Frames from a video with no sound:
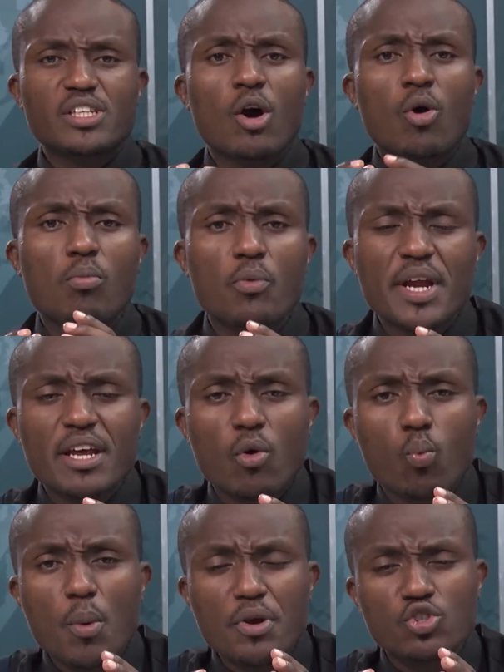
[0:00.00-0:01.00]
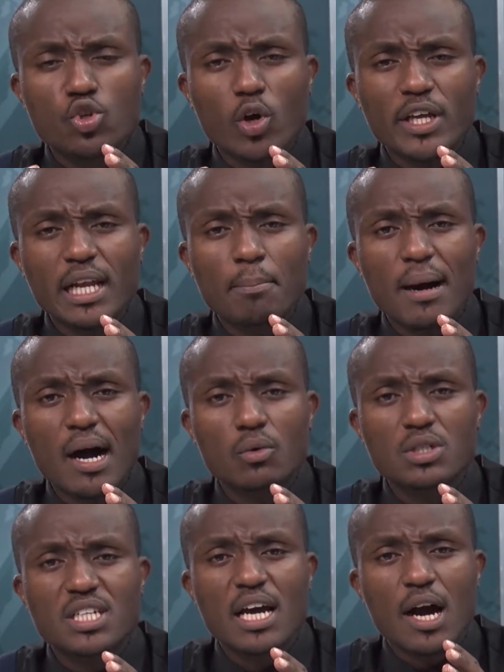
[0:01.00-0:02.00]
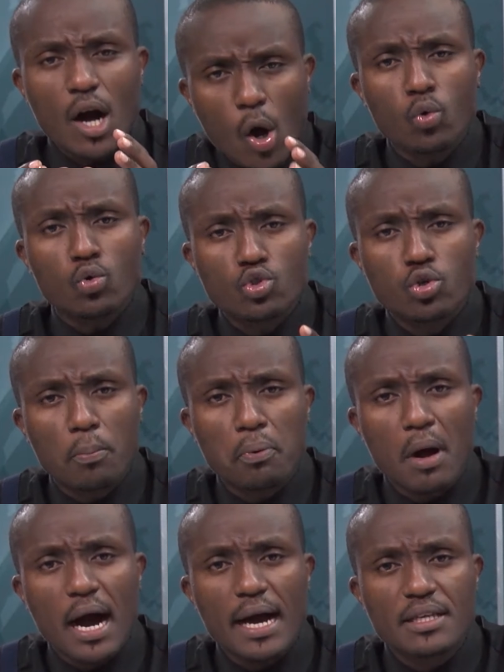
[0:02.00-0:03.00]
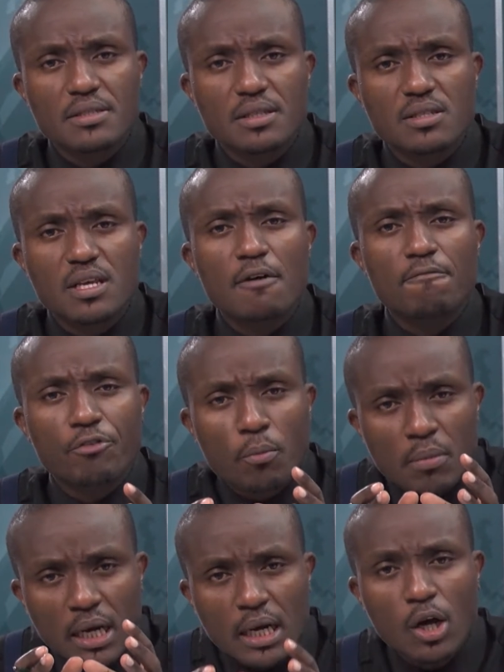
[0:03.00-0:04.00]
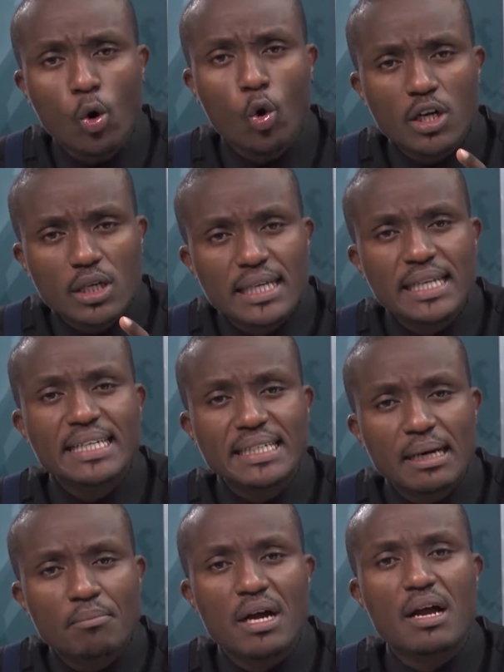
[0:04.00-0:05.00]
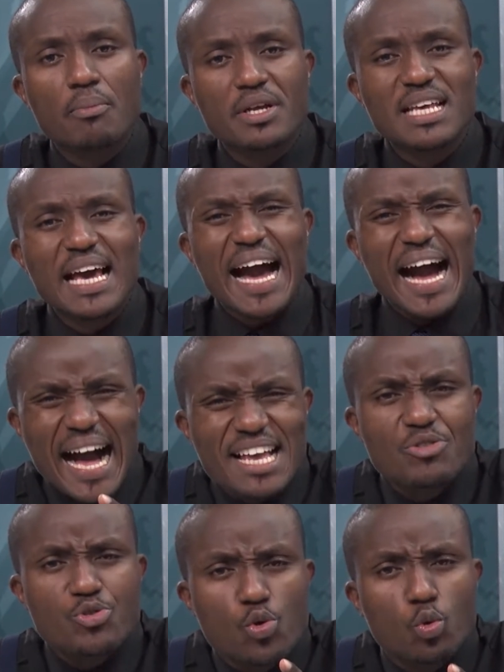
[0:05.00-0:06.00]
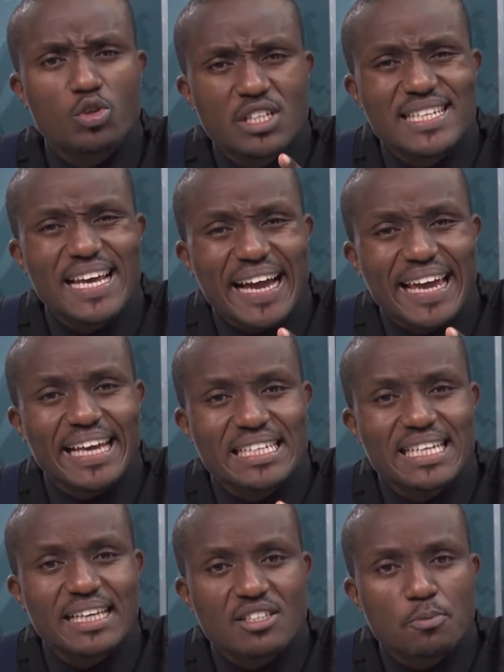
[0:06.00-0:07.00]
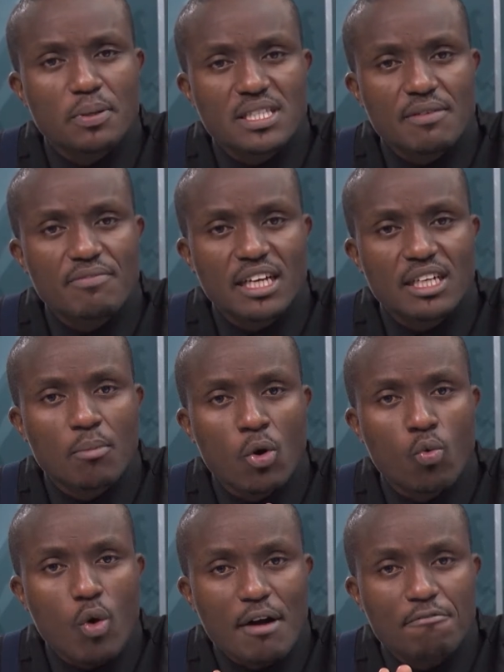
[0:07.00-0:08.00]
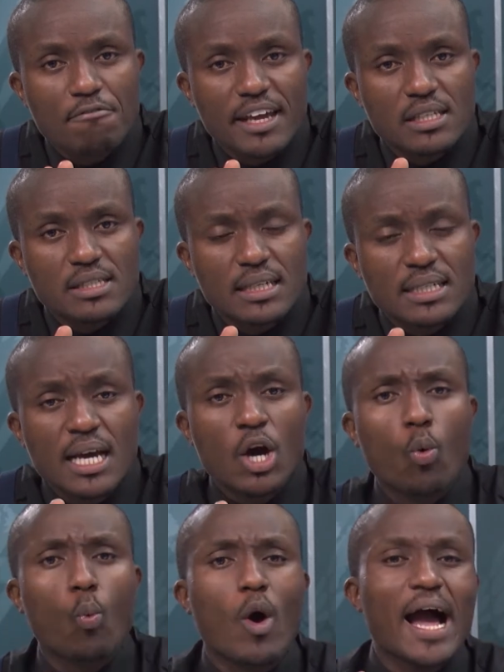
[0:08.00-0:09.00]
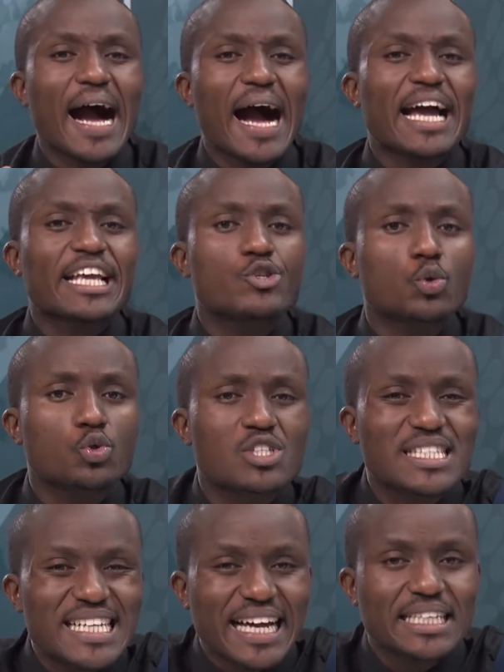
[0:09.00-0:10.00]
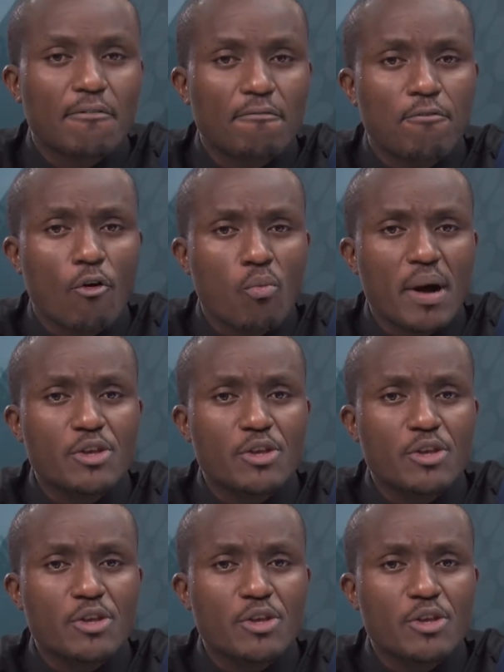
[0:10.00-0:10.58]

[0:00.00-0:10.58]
Now, Maureen, when we're talking about enterprises from low-income areas, are you targeting specific demographics, and where are you starting from?